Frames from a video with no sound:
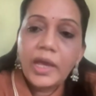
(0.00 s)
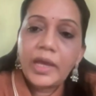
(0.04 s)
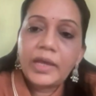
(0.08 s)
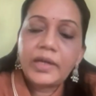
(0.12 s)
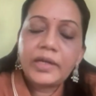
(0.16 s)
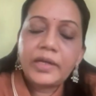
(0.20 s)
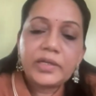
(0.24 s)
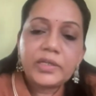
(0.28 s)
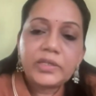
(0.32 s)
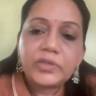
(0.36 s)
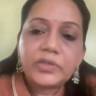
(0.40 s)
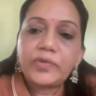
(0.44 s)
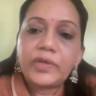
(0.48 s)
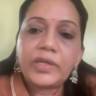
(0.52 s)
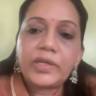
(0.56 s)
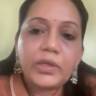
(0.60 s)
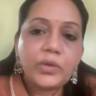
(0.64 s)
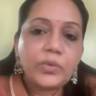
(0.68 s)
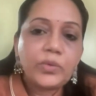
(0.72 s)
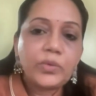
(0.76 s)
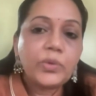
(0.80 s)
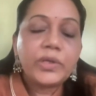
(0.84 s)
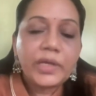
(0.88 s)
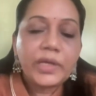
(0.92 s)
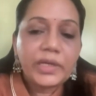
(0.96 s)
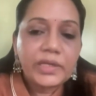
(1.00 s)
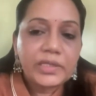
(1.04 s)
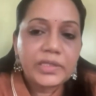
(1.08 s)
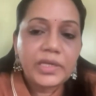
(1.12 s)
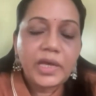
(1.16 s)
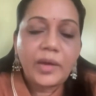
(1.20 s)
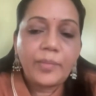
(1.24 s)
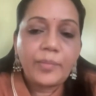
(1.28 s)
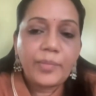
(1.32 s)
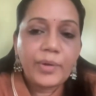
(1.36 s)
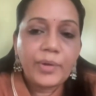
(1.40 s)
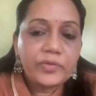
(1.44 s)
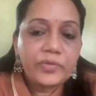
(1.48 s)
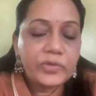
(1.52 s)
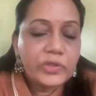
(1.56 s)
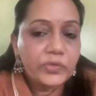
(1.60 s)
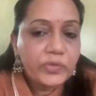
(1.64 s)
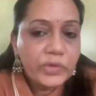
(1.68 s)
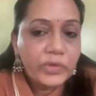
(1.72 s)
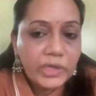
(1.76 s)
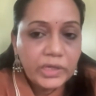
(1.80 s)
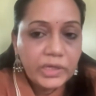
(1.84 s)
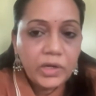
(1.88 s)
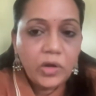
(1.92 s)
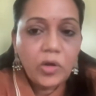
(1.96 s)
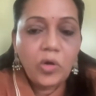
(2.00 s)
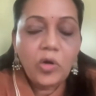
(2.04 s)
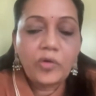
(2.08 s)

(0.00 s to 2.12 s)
And it is very good example which we can